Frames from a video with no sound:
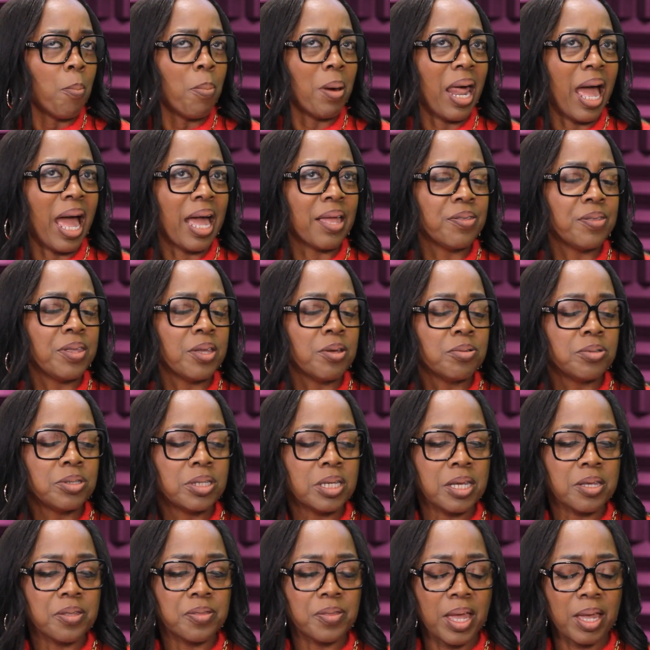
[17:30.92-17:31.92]
But I do
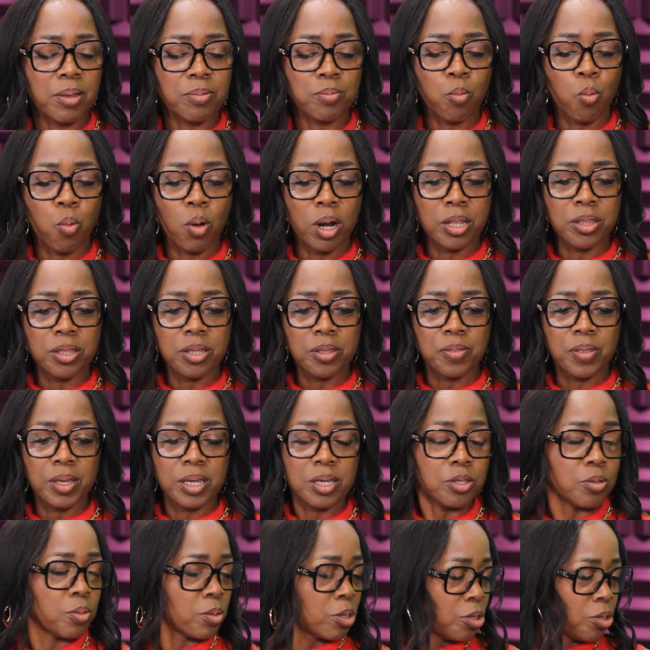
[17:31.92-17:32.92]
think that one of the
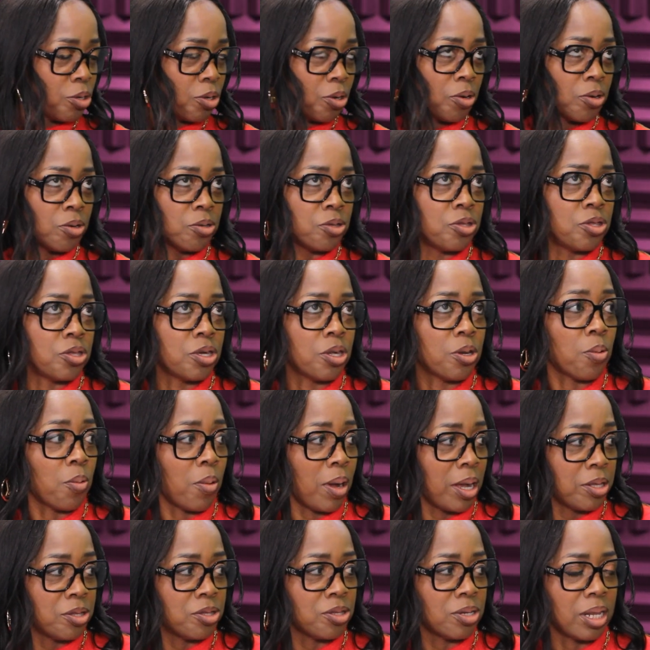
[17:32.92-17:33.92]
things with your
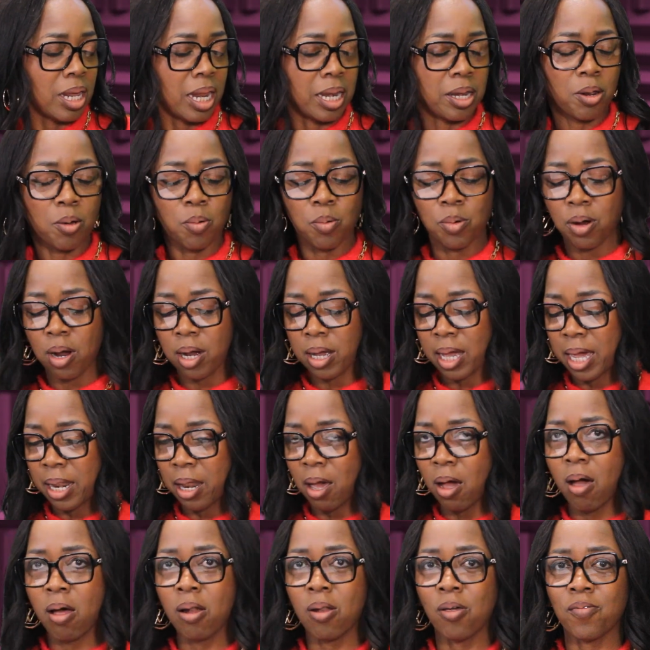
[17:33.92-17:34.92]
generation, I know we're kind
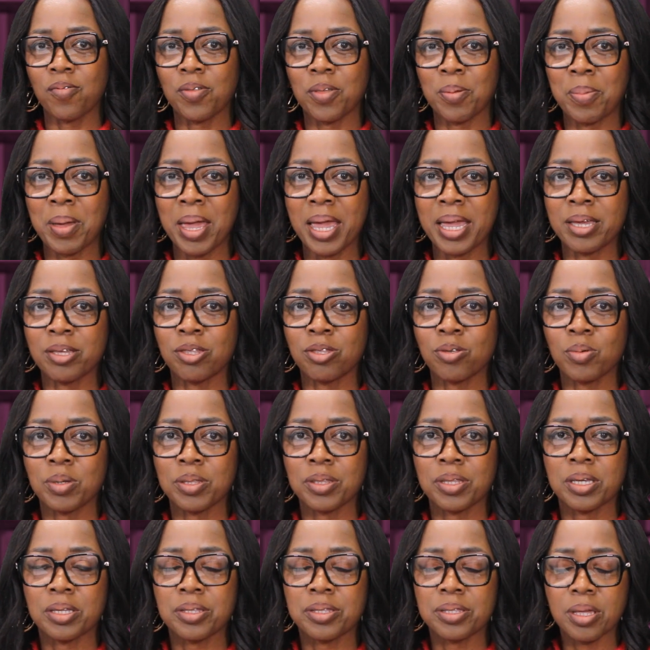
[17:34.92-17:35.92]
of all over the page
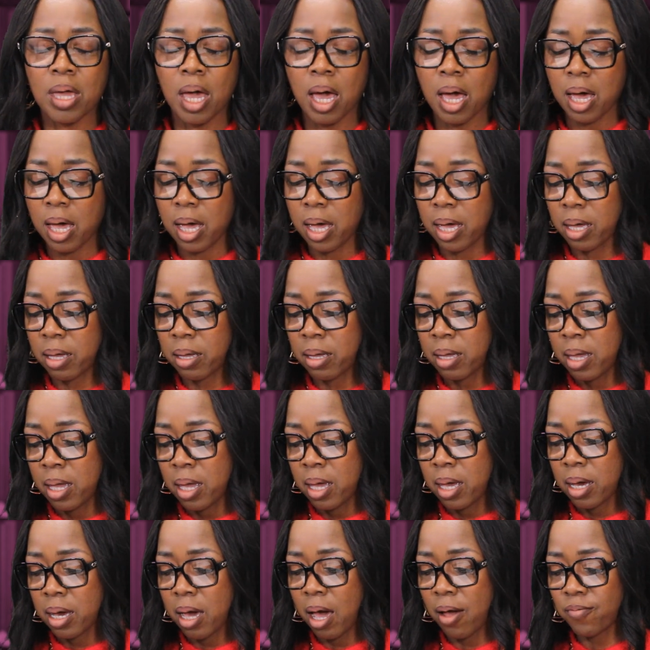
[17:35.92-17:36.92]
with this
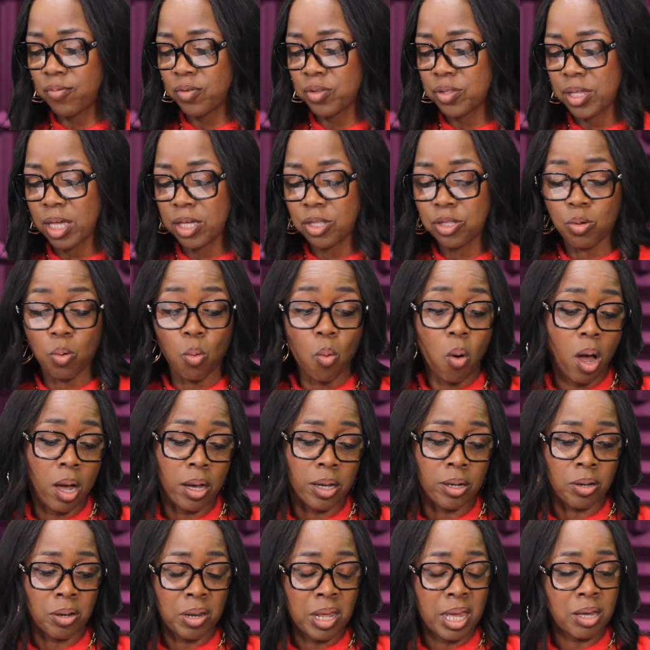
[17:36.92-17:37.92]
conversation,
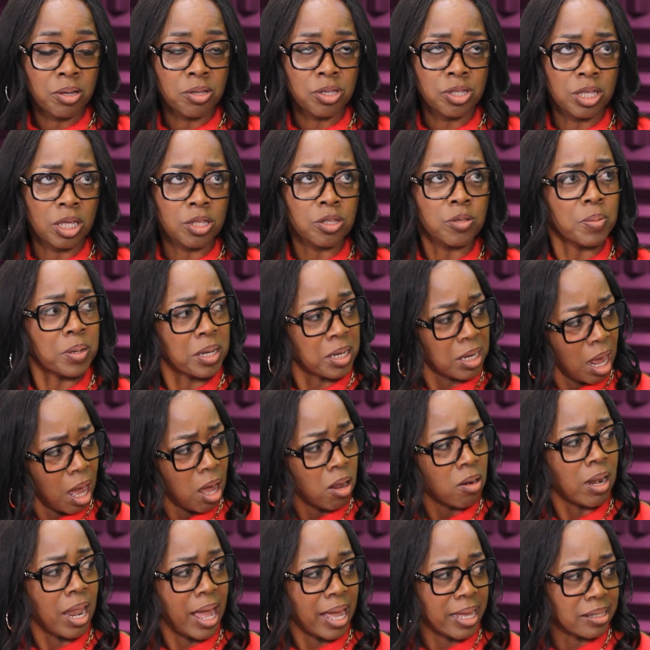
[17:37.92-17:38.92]
walking on eggshells, but it
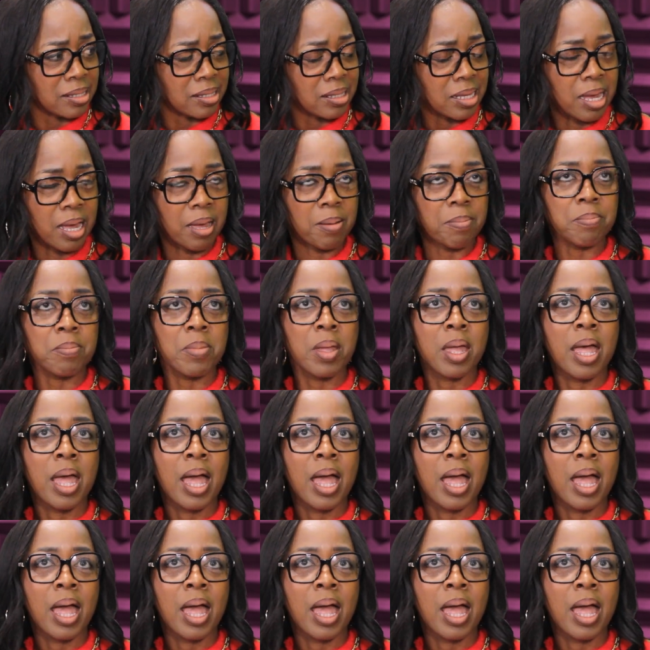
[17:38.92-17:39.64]
all lines up.